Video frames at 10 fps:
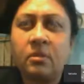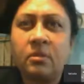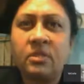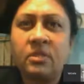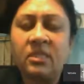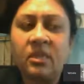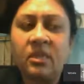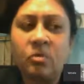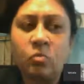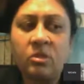See, there are
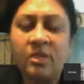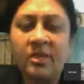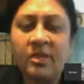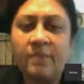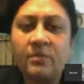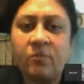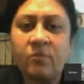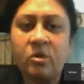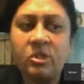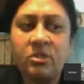2 or 3 types of
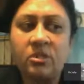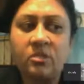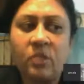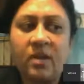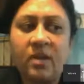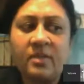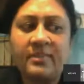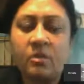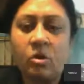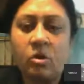auctions. One
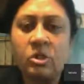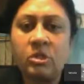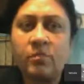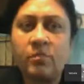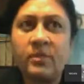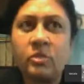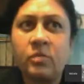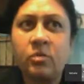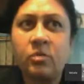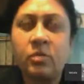is an auction
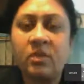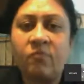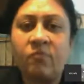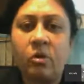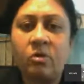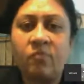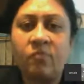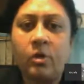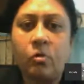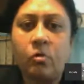pursuant to a default of
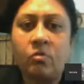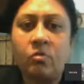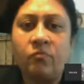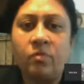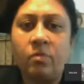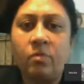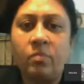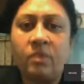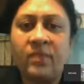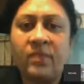a loan from
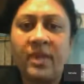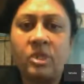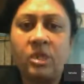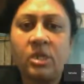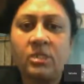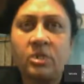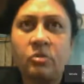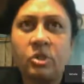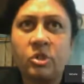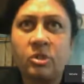a financial
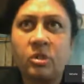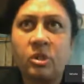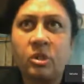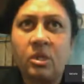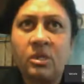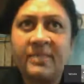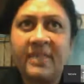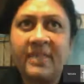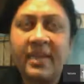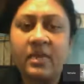institution. The
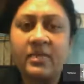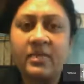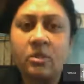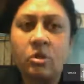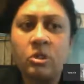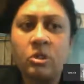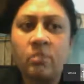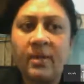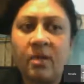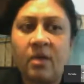second is an auction
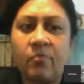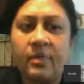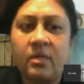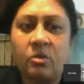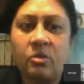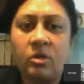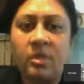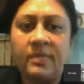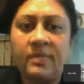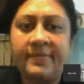by government
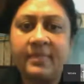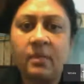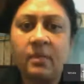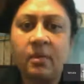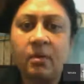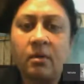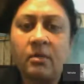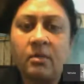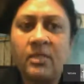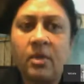authorities,
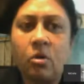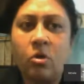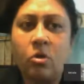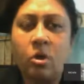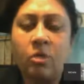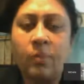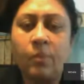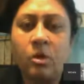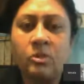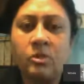say on corner
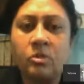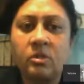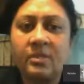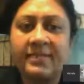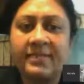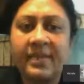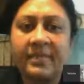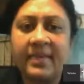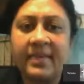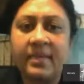plots or things
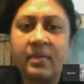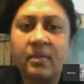like that.